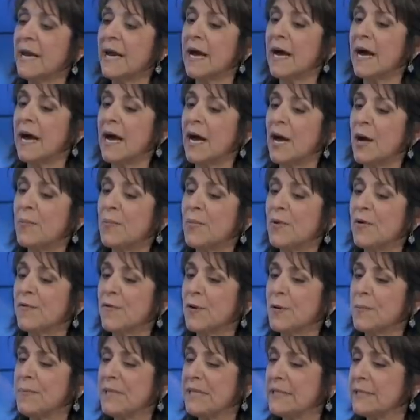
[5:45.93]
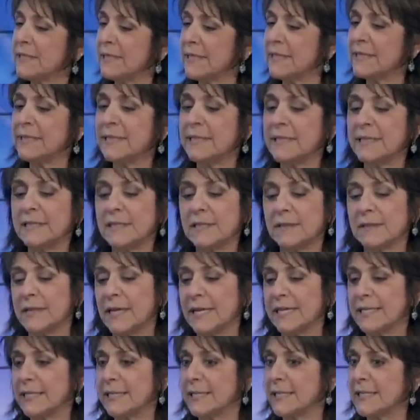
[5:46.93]
Um, for businesses, I'd
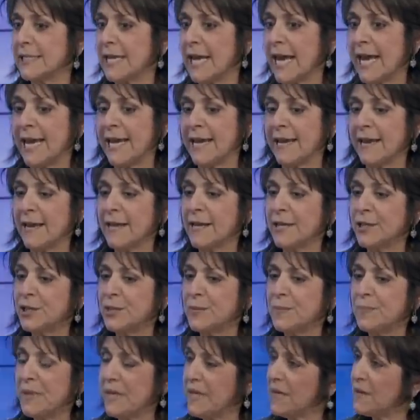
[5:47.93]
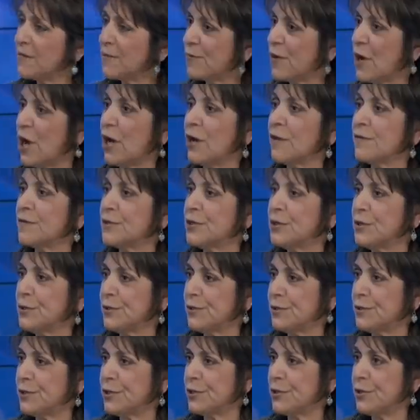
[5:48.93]
like to say to be involved, to,
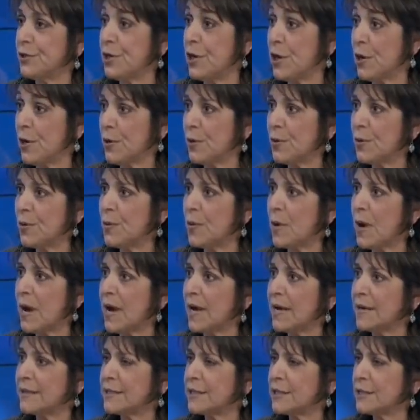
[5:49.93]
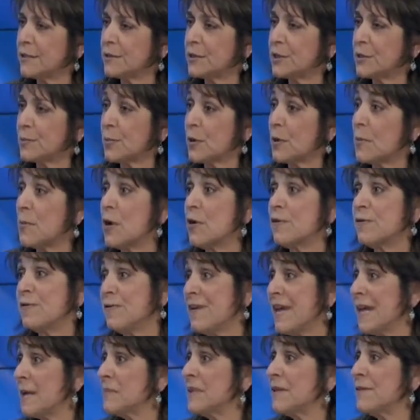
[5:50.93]
to know, uh, to, to promote
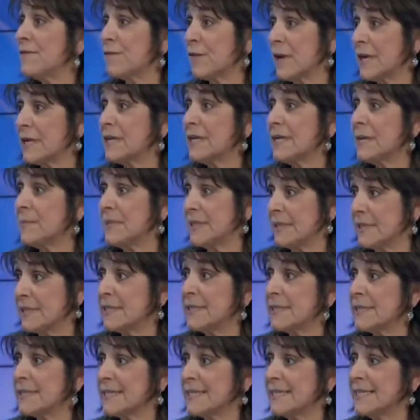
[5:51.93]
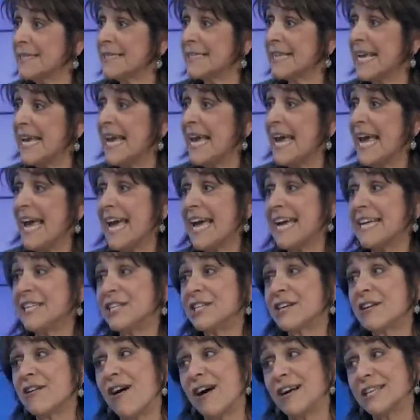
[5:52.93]
family friendly businesses, and
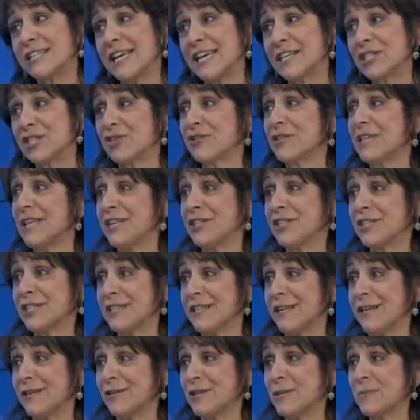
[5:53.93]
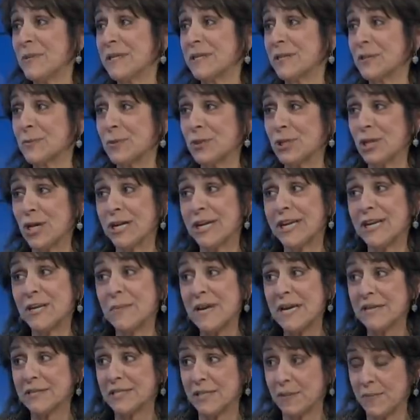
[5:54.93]
to contact your legislators because we're talking
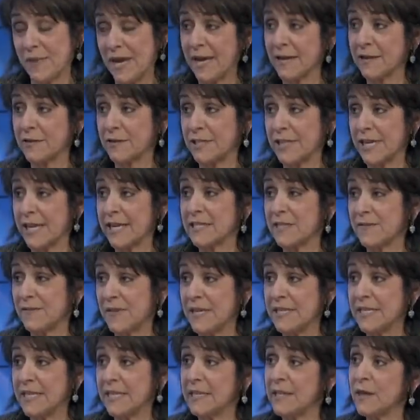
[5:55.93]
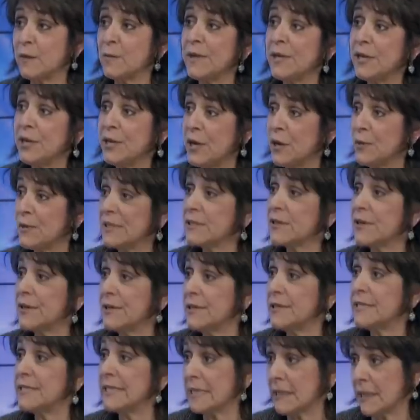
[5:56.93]
about tobacco tax funding that we know is going
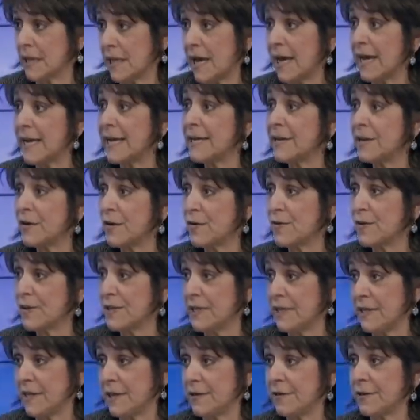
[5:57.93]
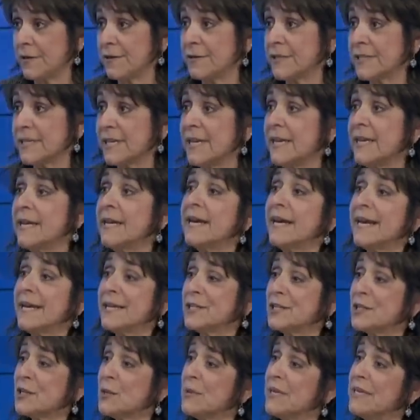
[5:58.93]
to decline over the years,
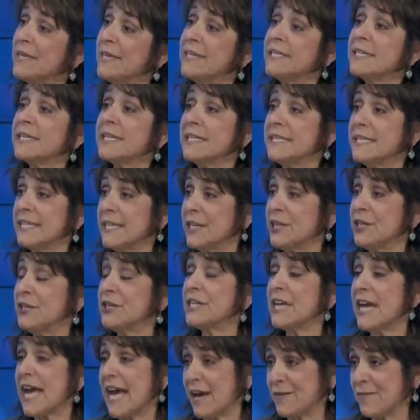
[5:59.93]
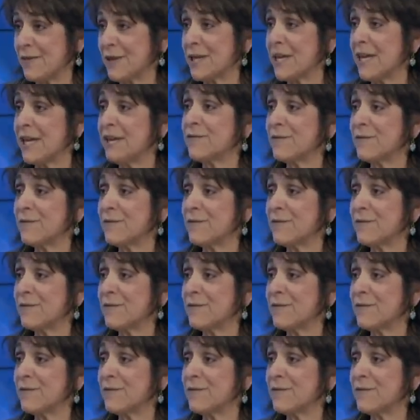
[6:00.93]
and so we need to continue to advocate for